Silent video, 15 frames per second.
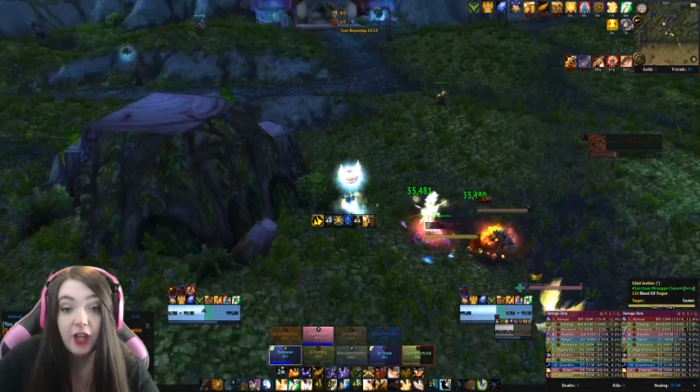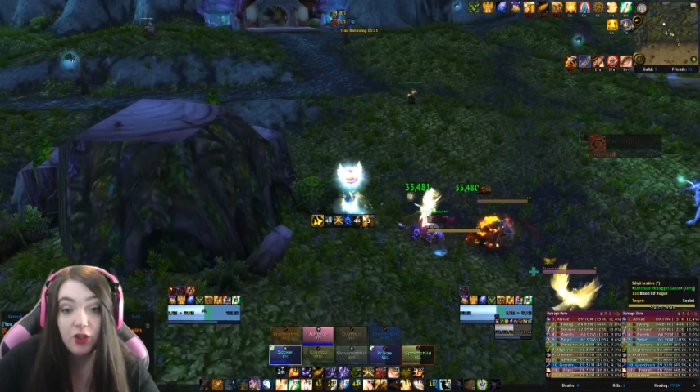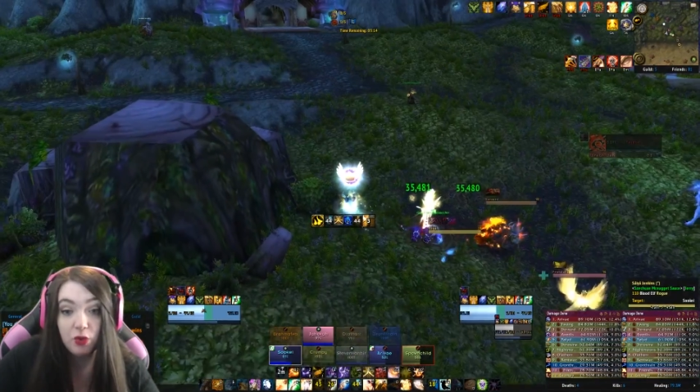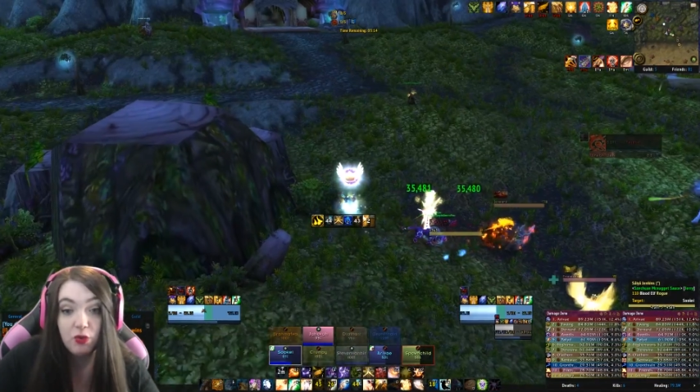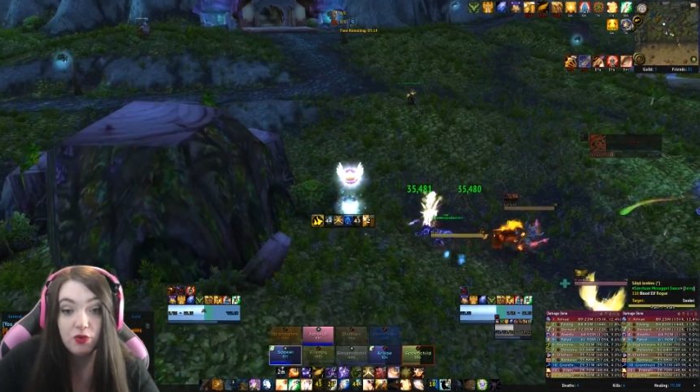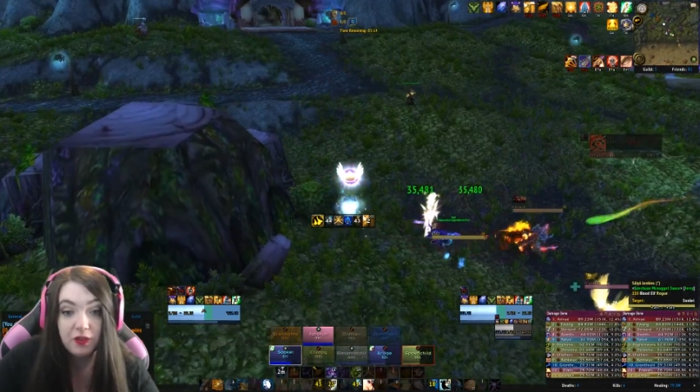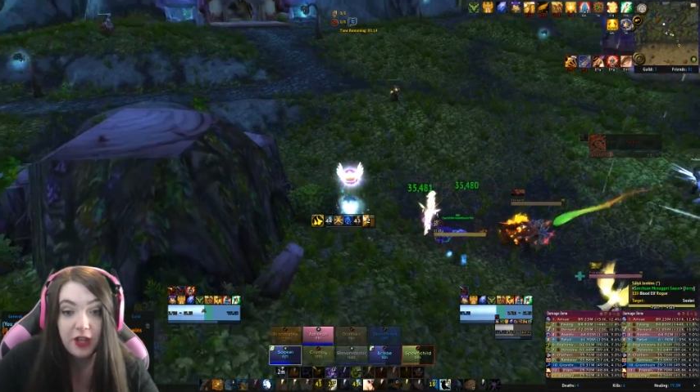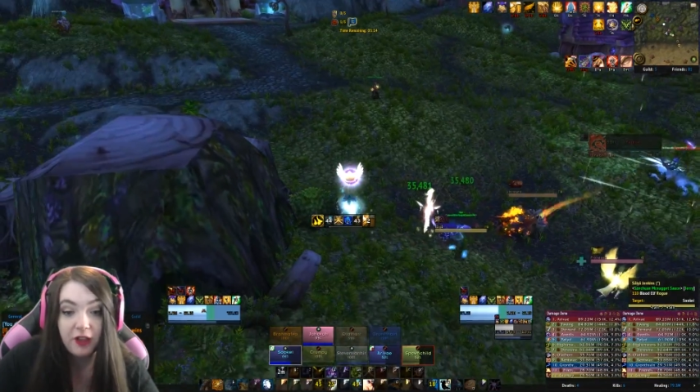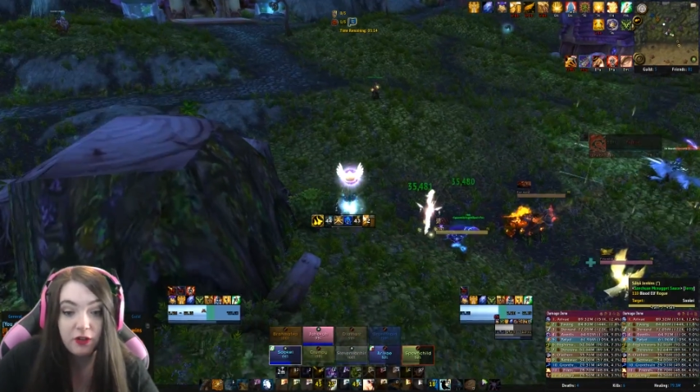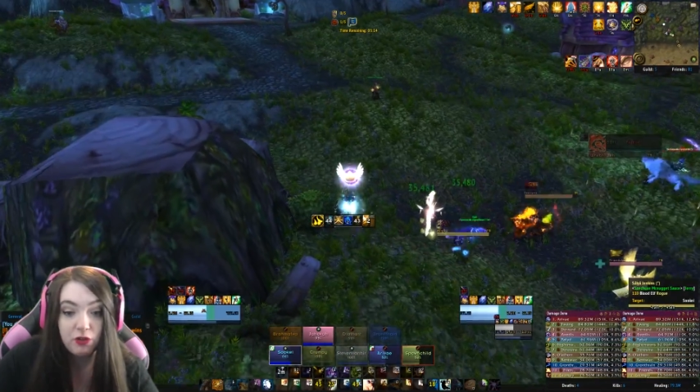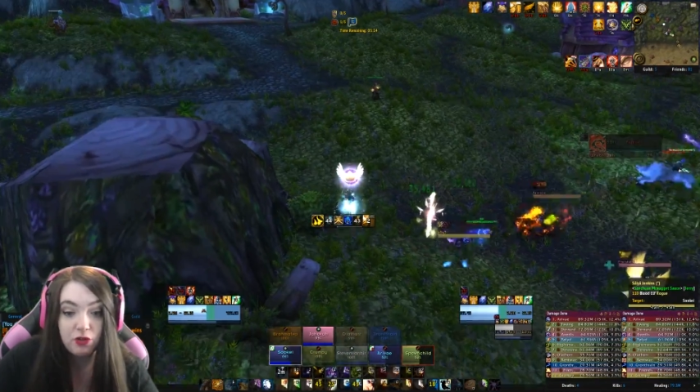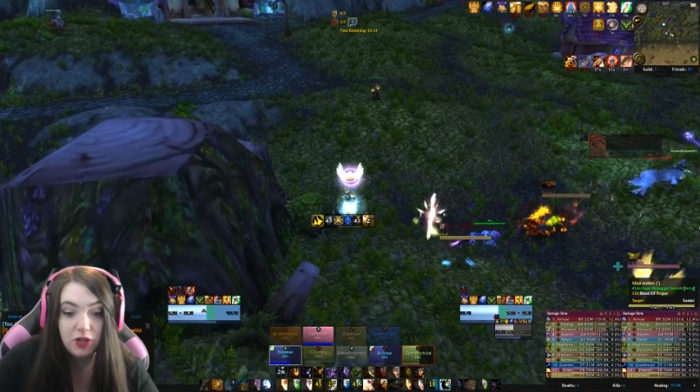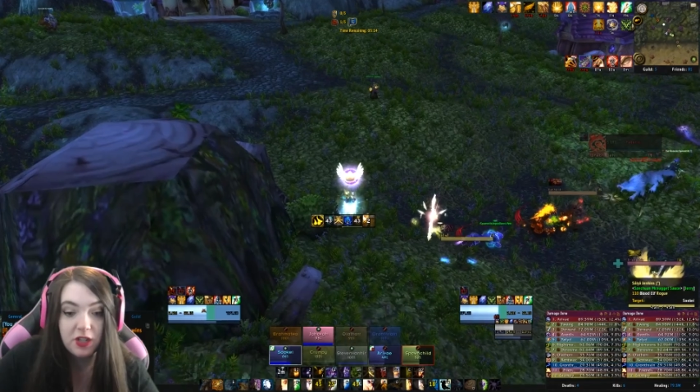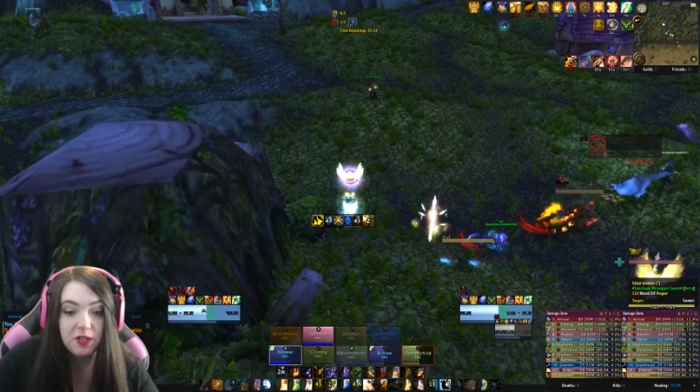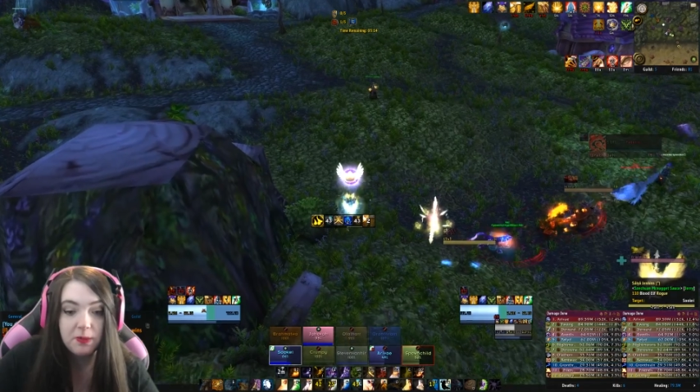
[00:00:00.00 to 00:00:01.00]
I use
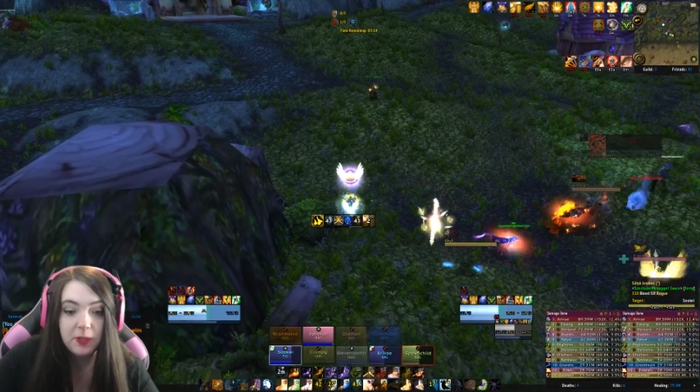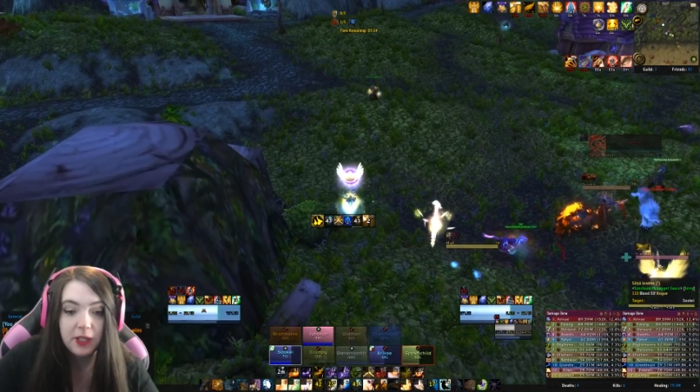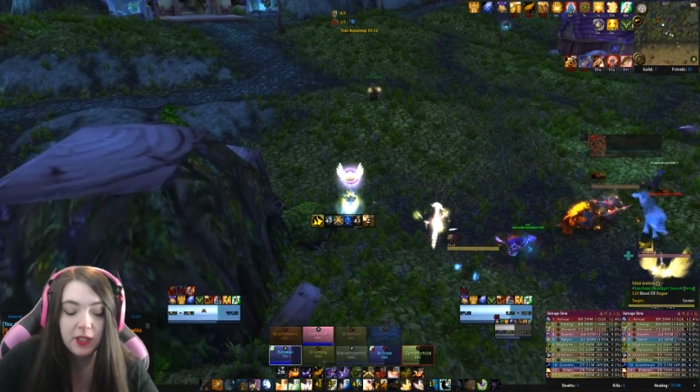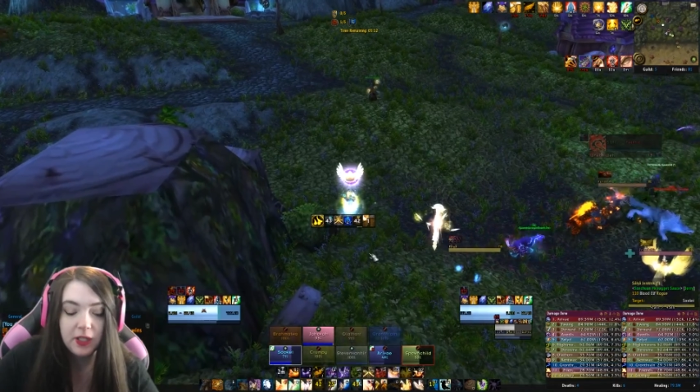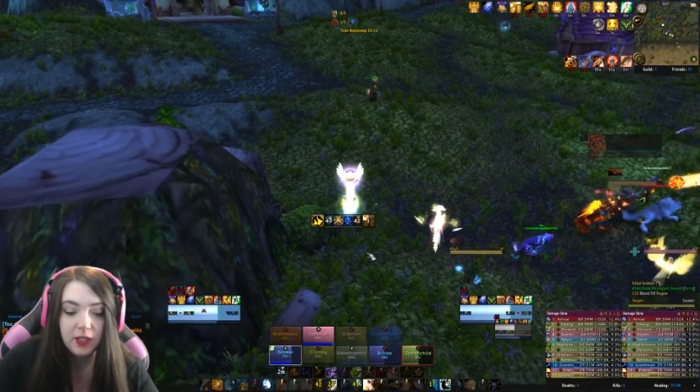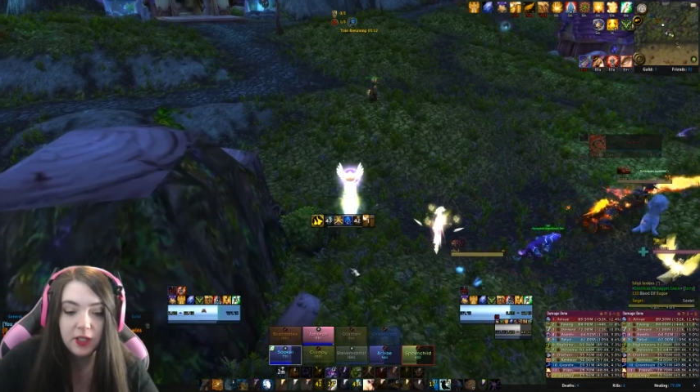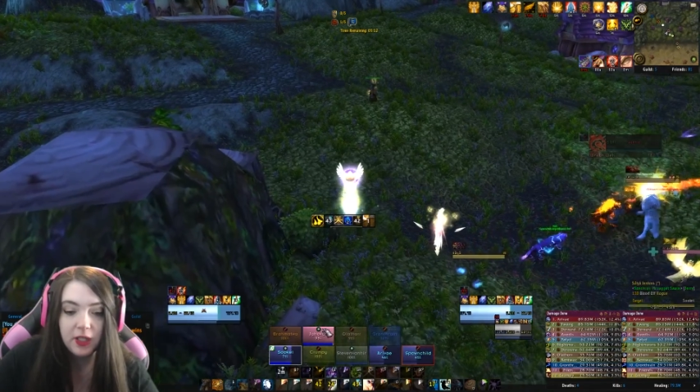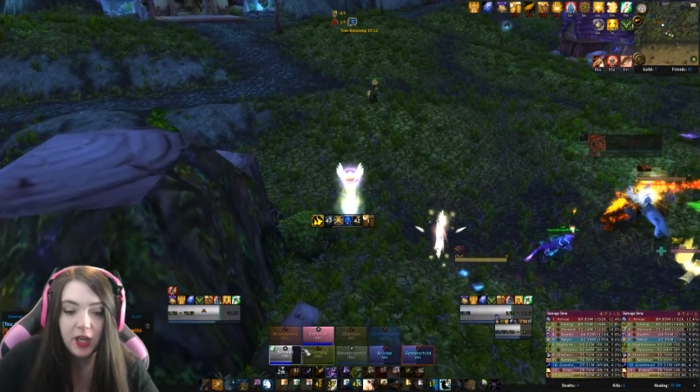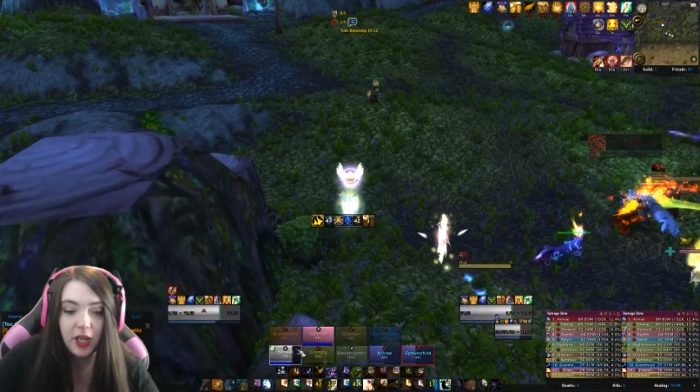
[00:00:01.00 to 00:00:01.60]
feathers, trust me.